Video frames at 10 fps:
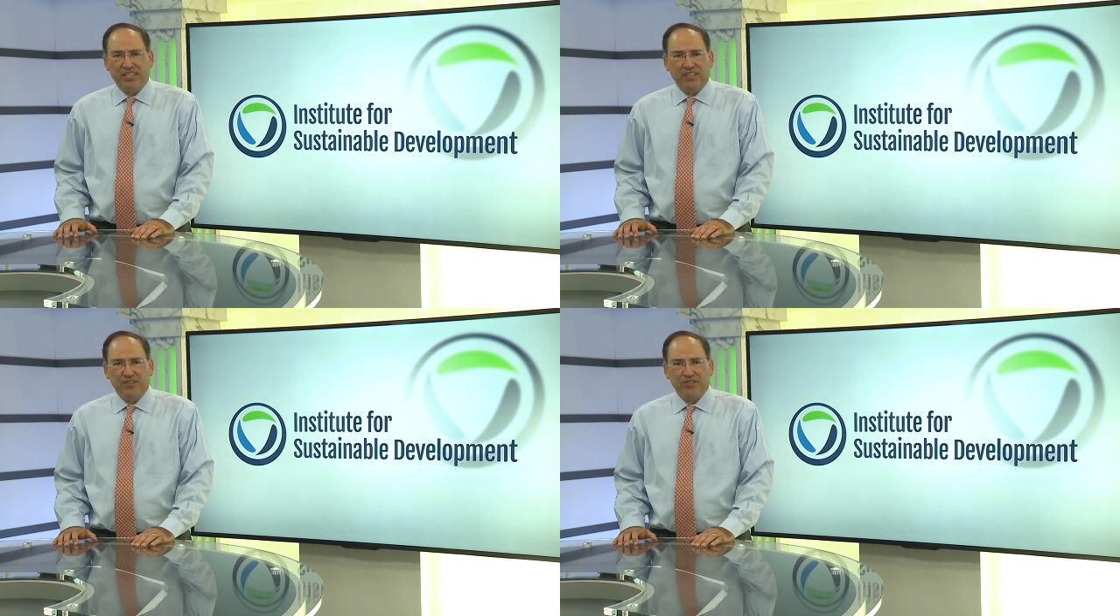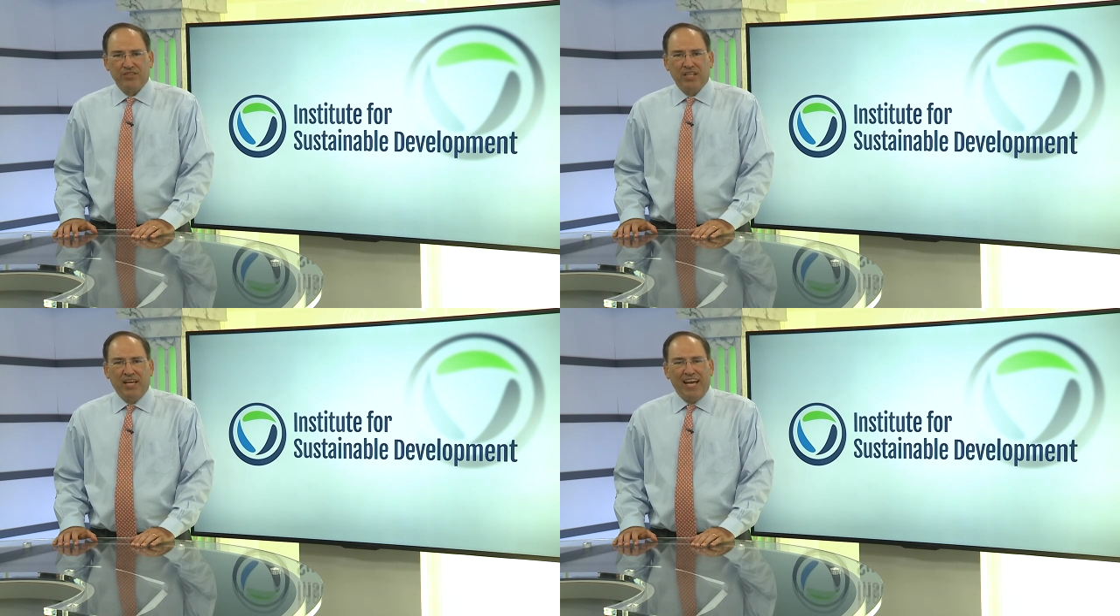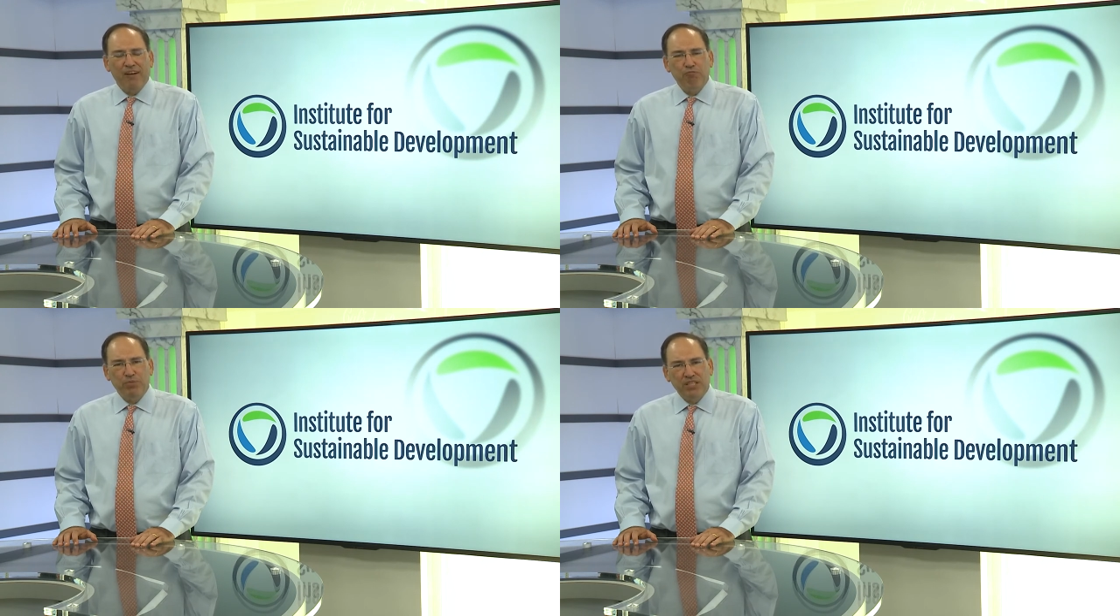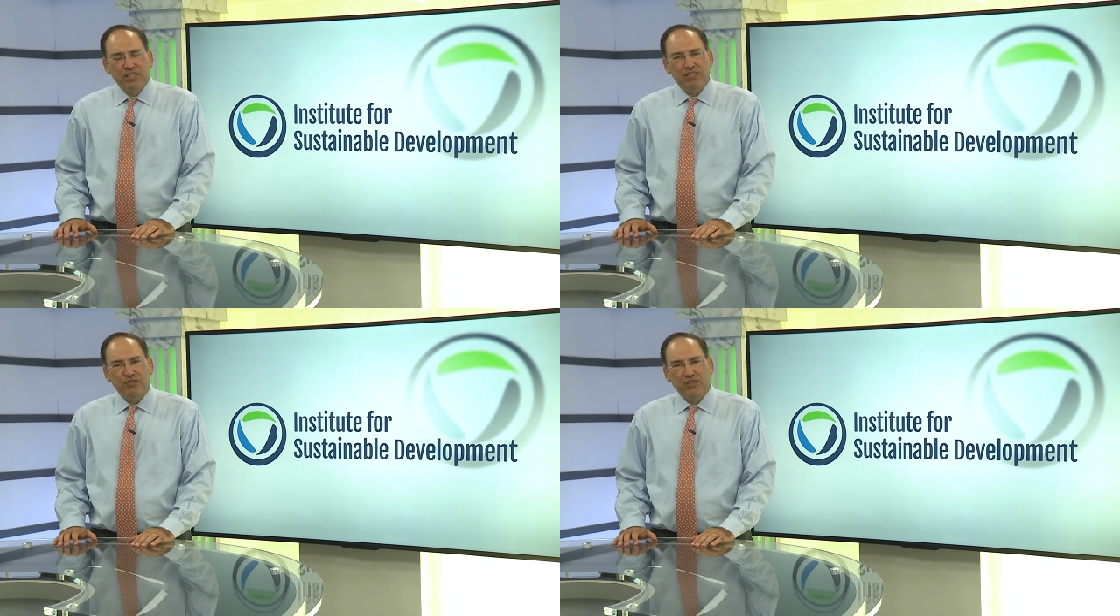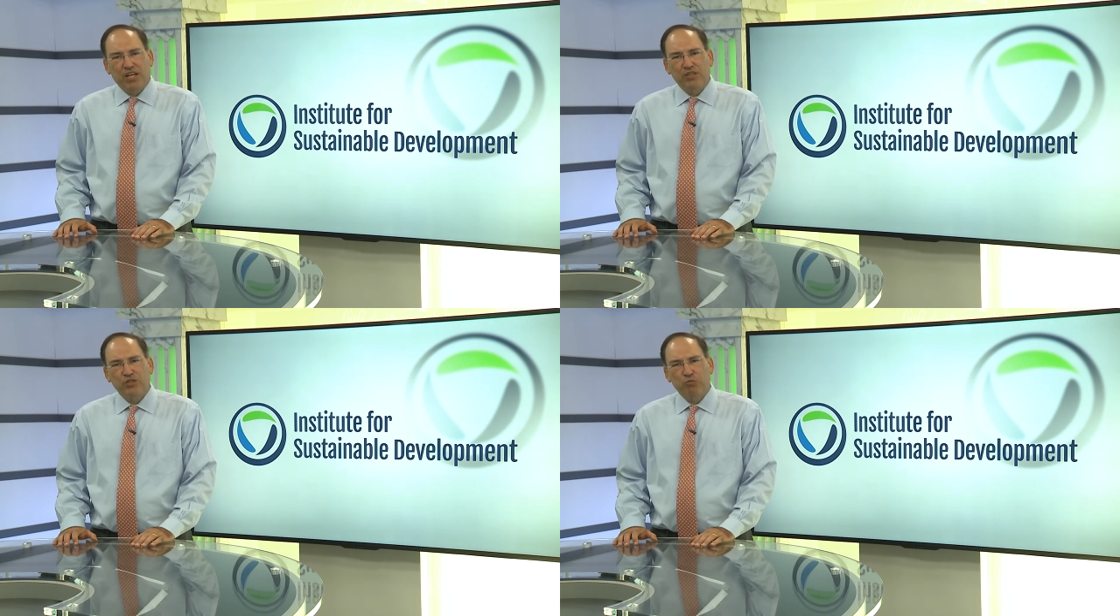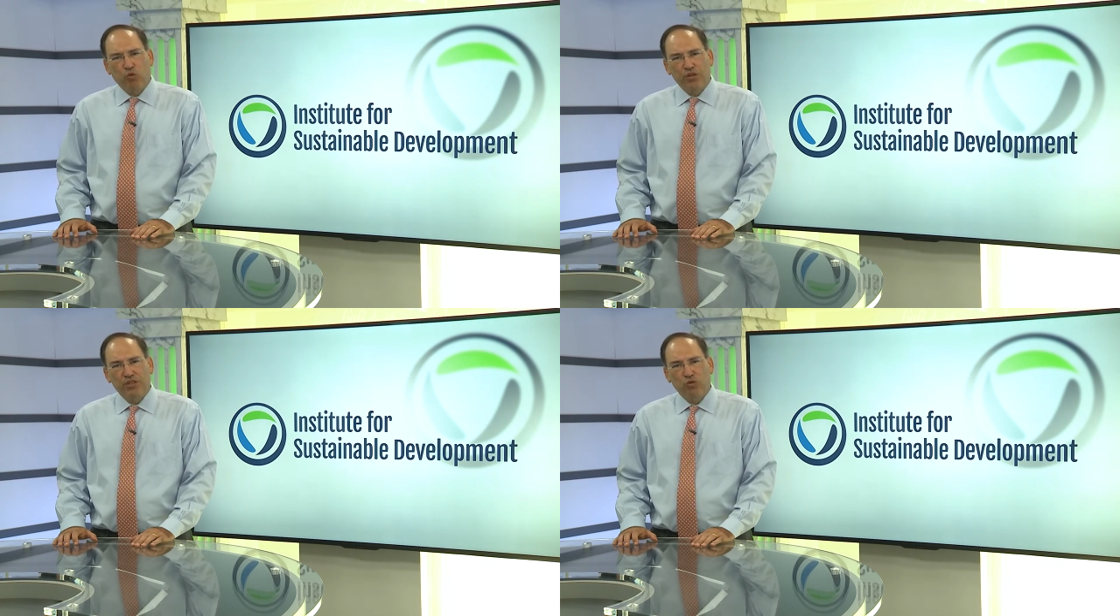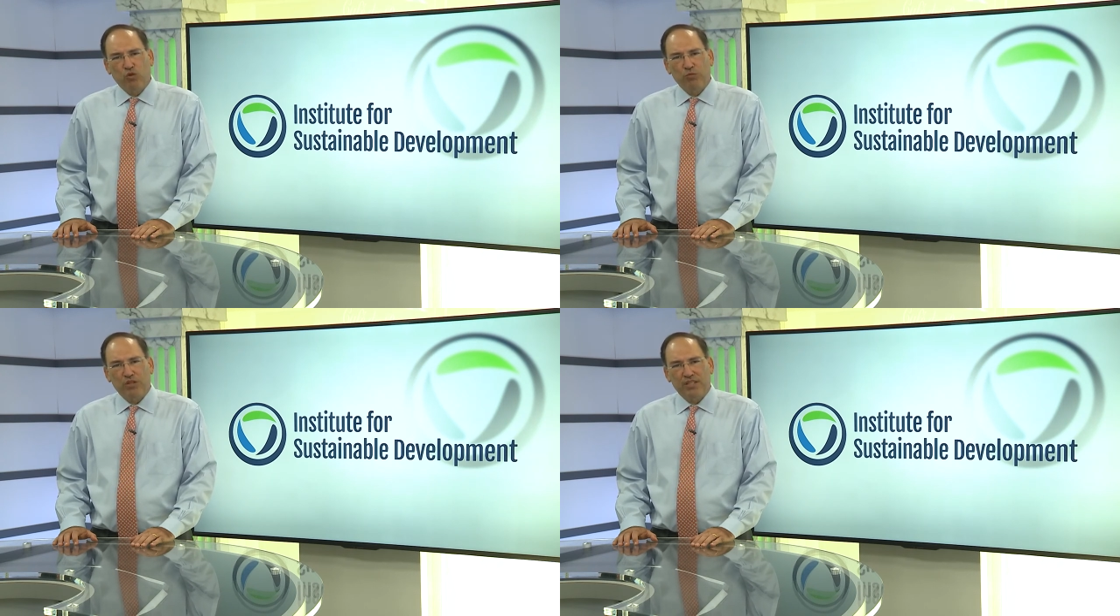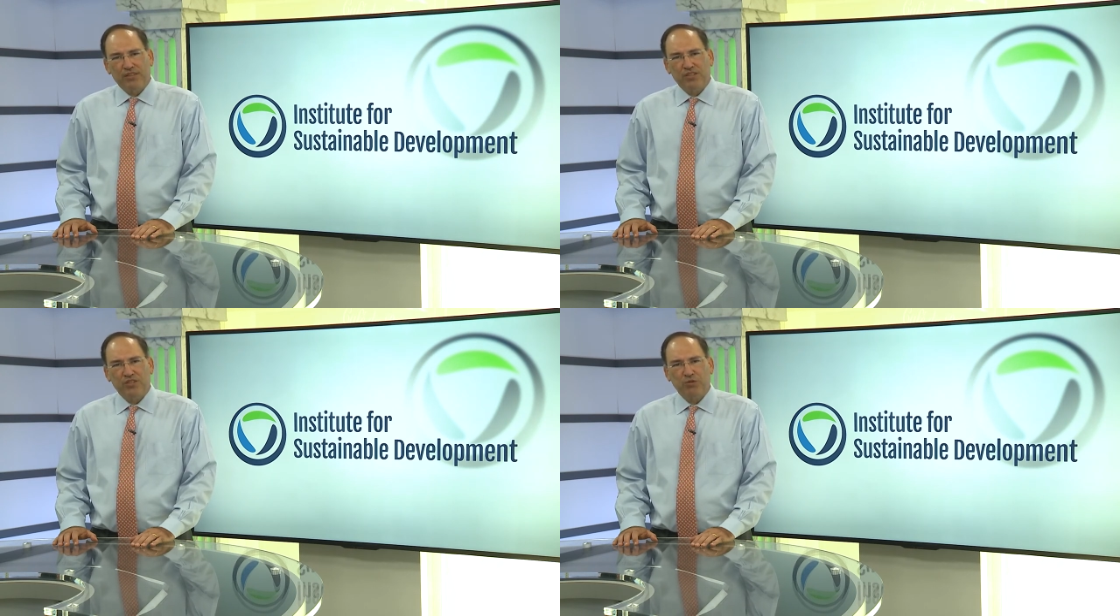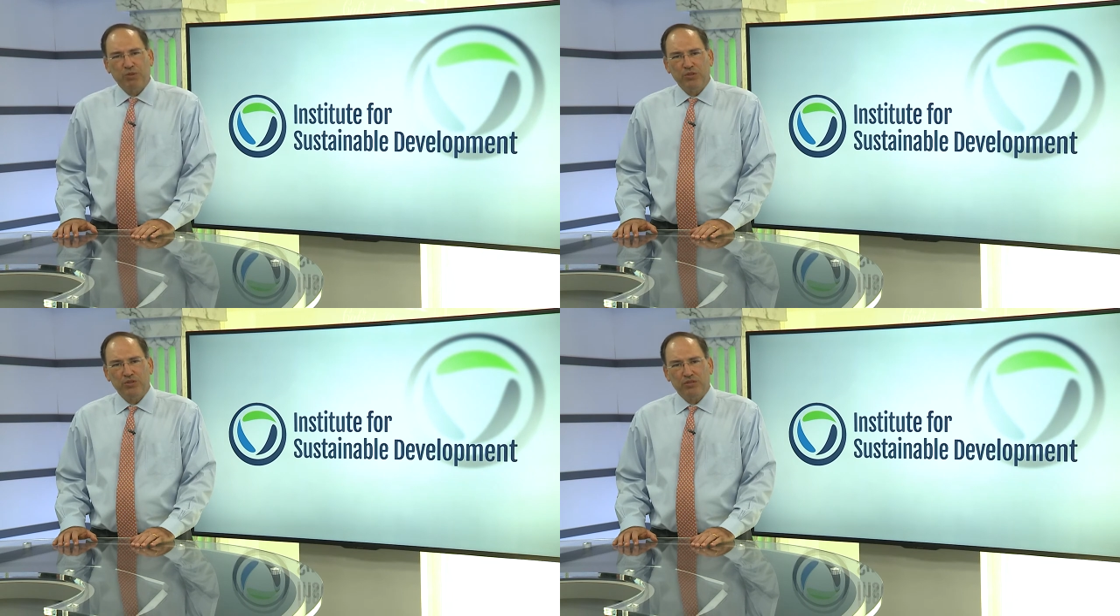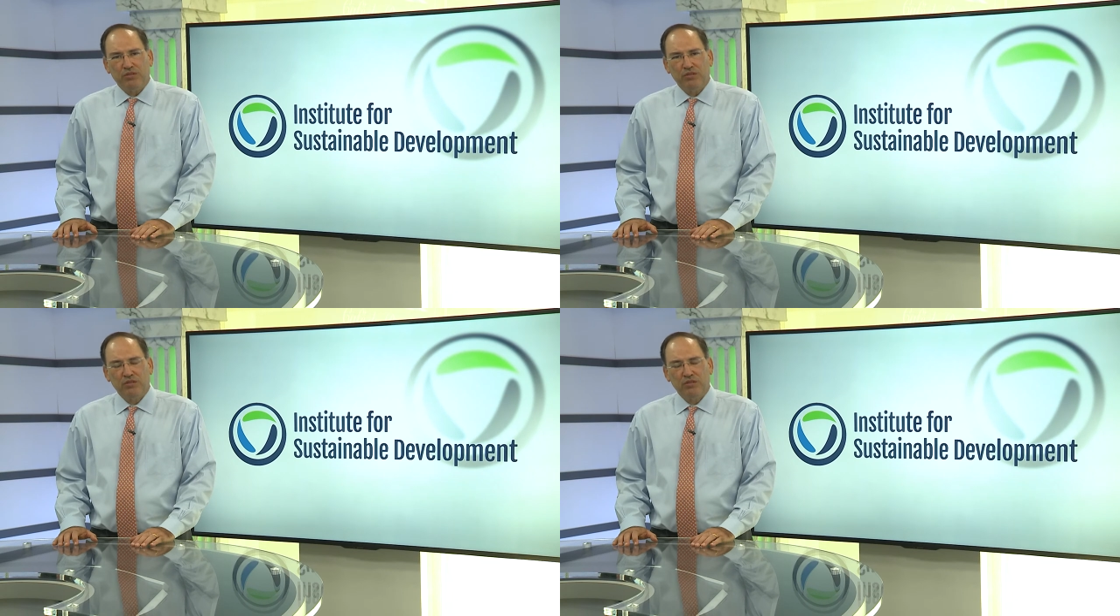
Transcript: and others have billions of dollars more than normal at their disposal.